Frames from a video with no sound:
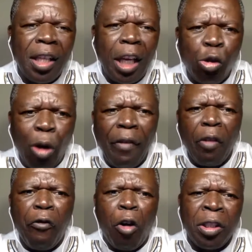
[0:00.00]
The
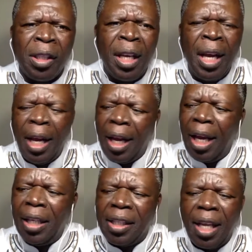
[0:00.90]
driving force
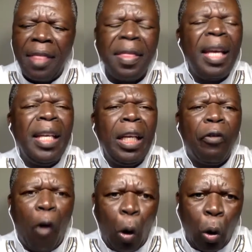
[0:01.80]
is the need
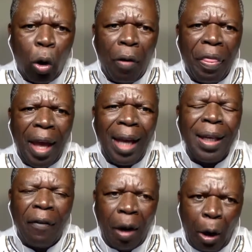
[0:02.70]
for growth and
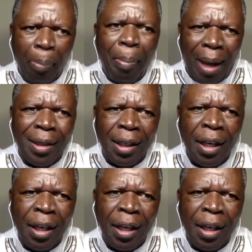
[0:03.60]
development.